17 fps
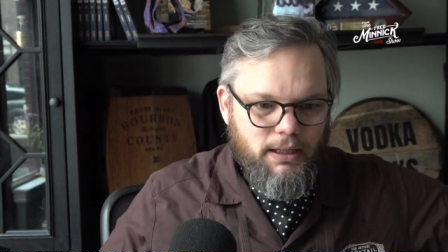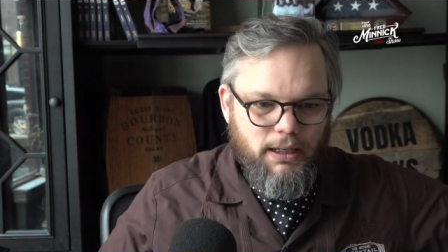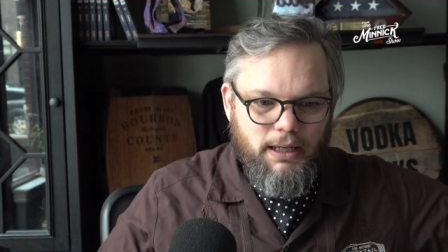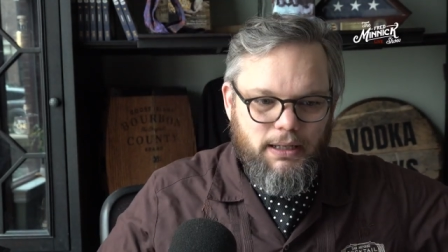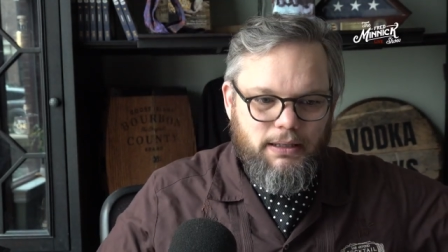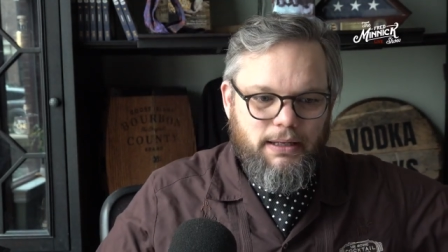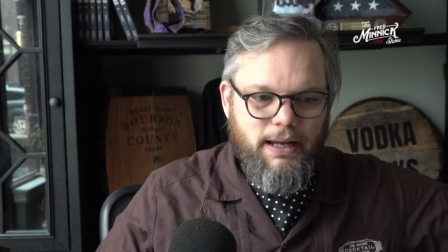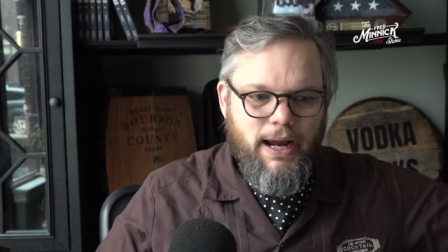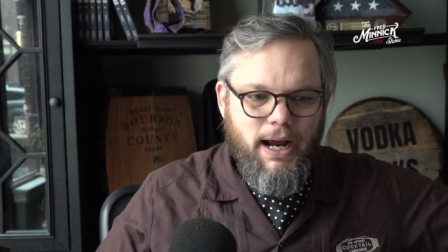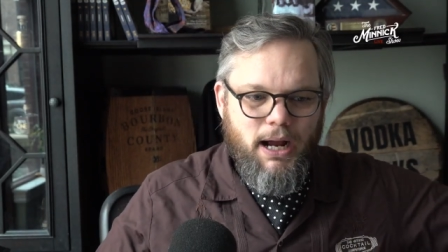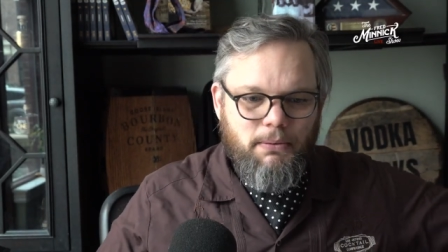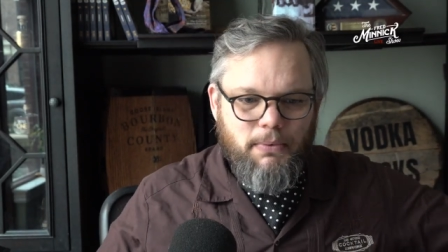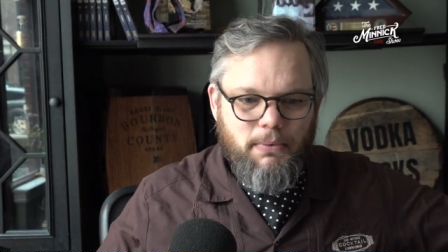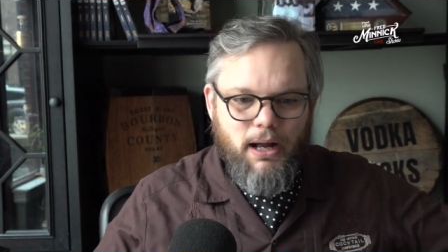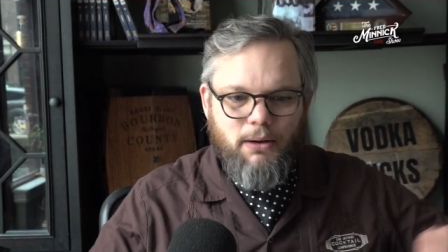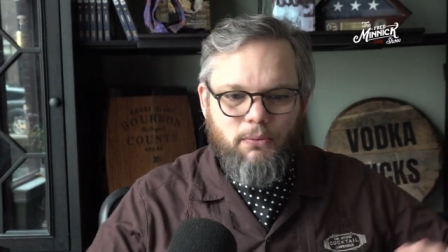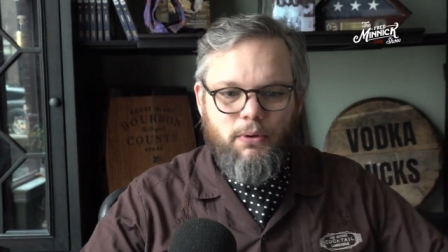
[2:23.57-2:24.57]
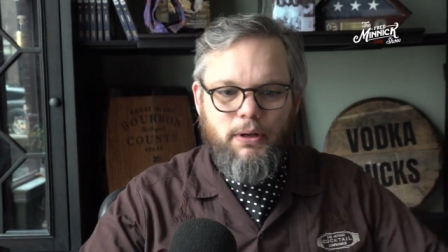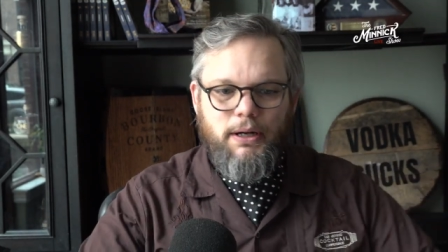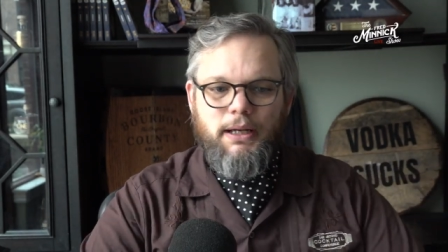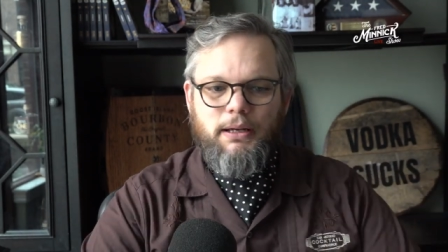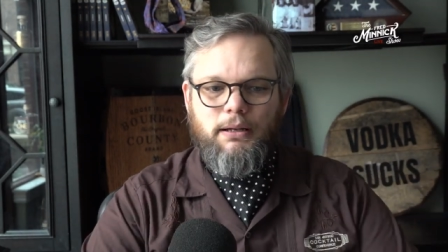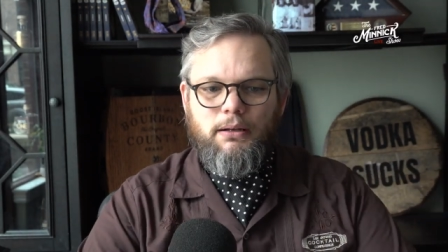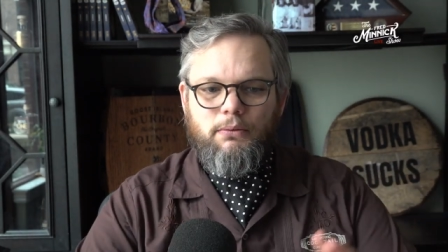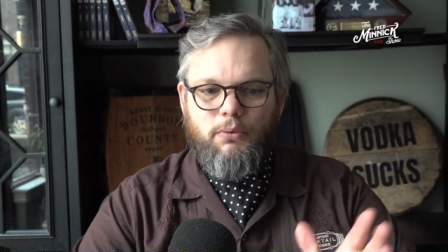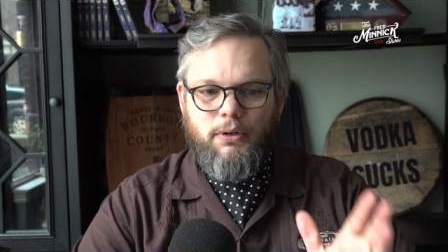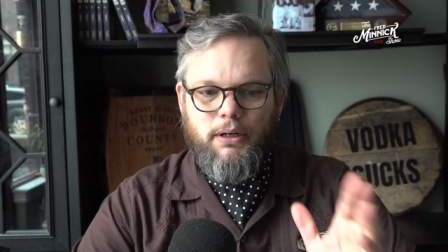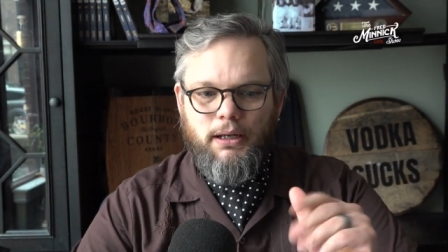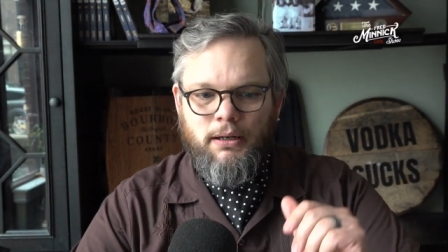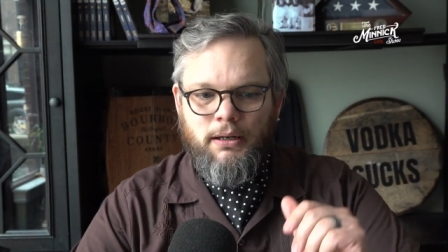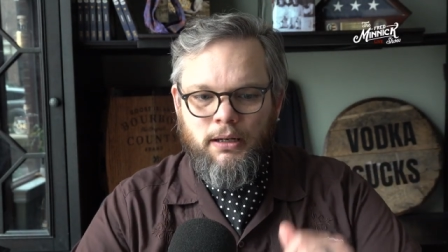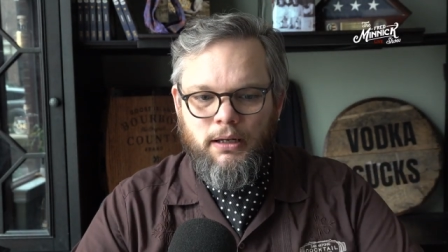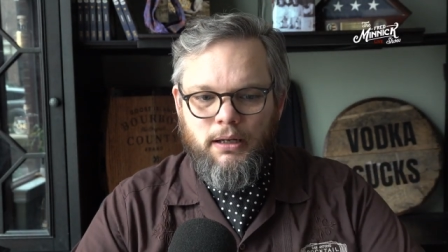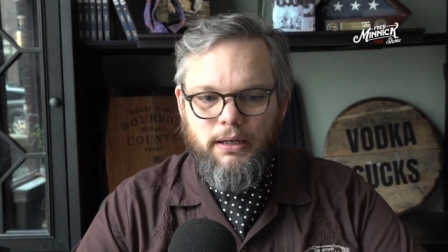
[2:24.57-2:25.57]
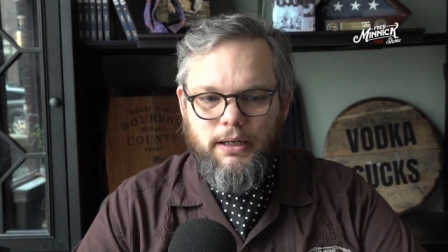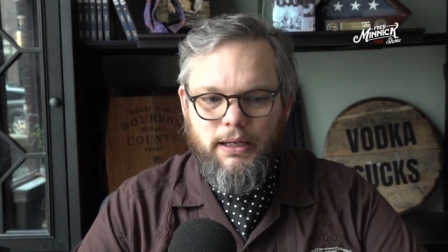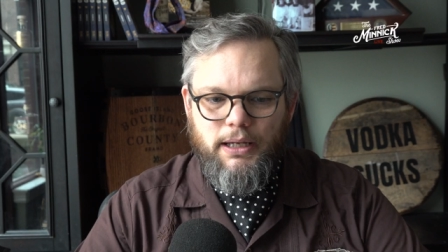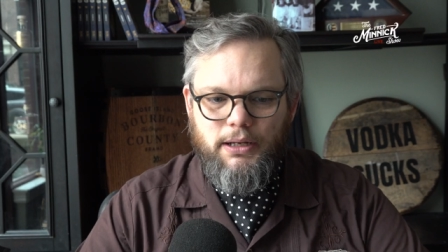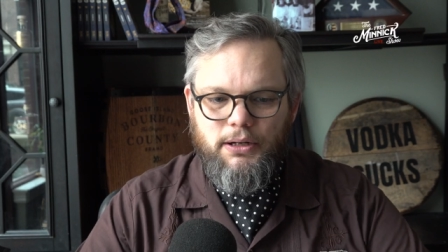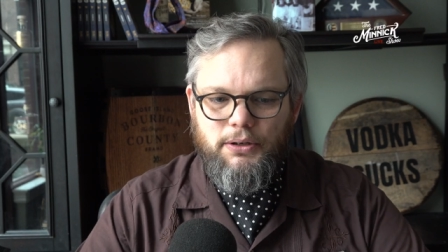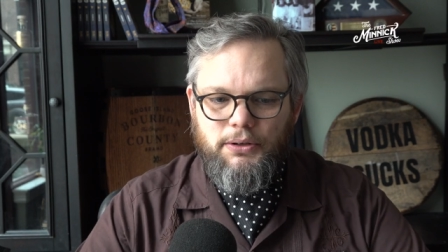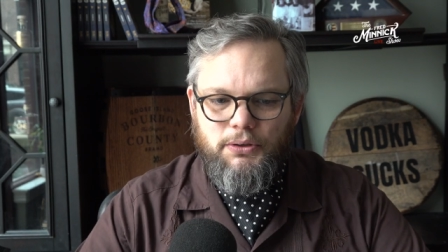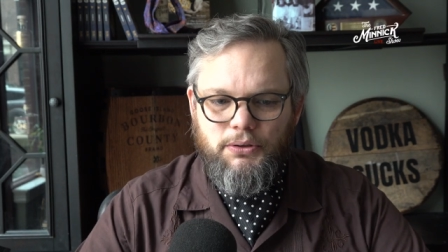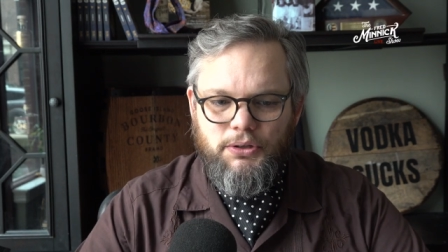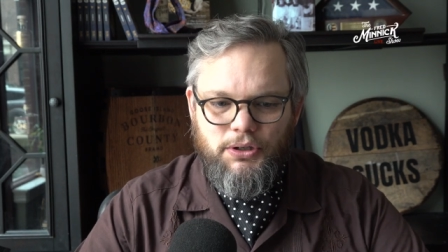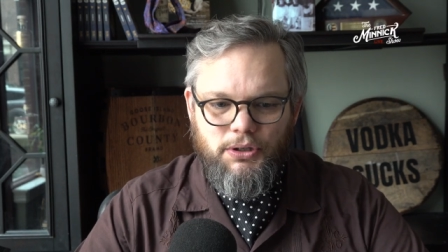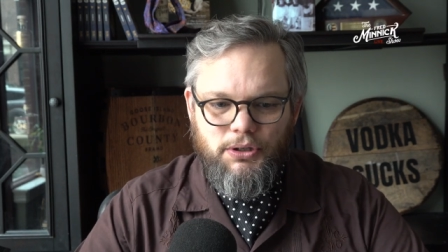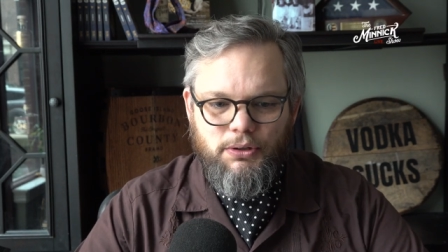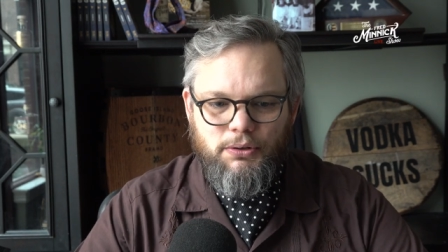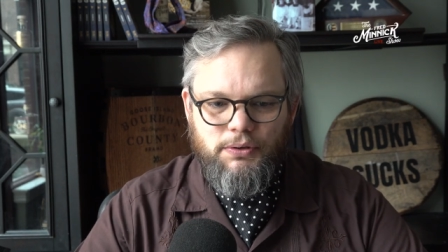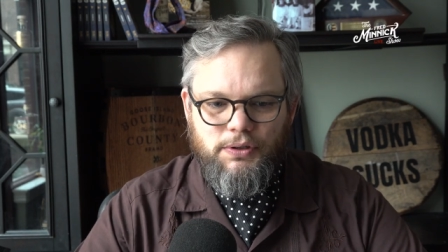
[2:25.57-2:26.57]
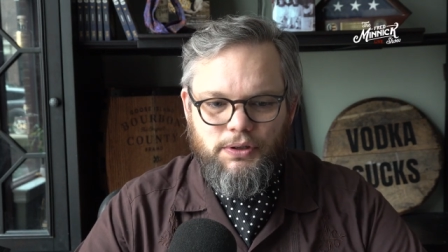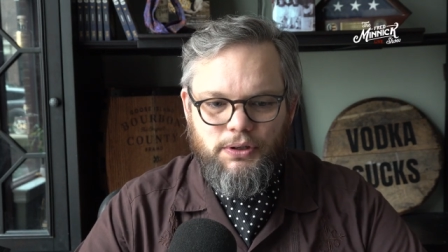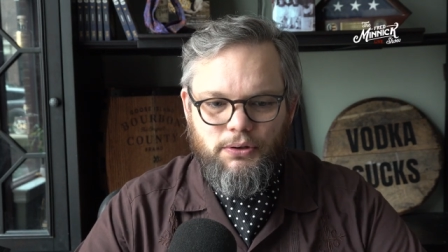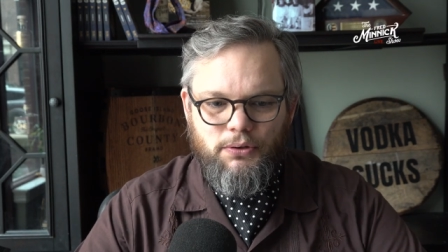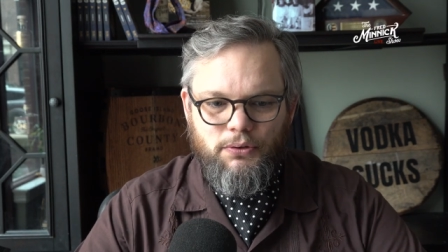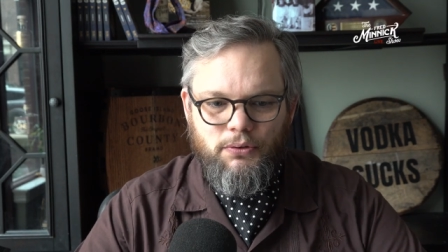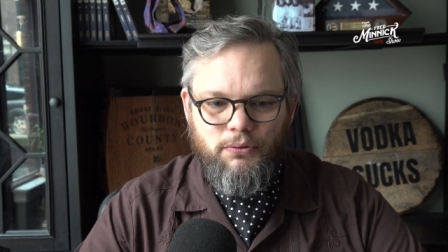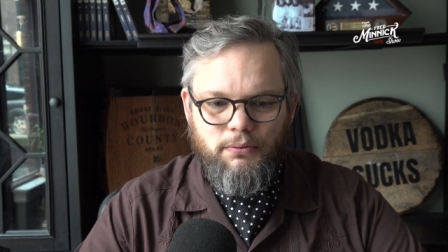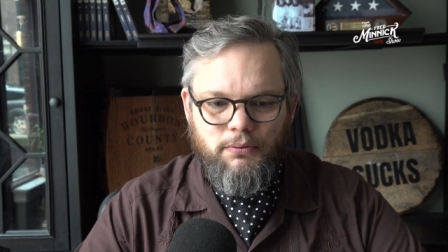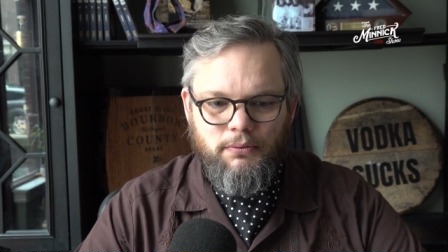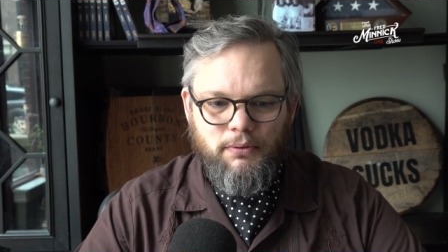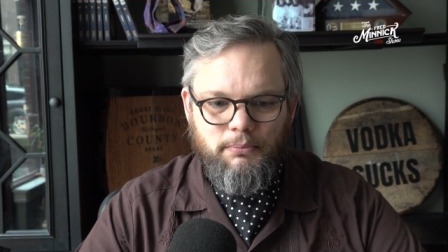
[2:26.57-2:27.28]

And now I wanna introduce you to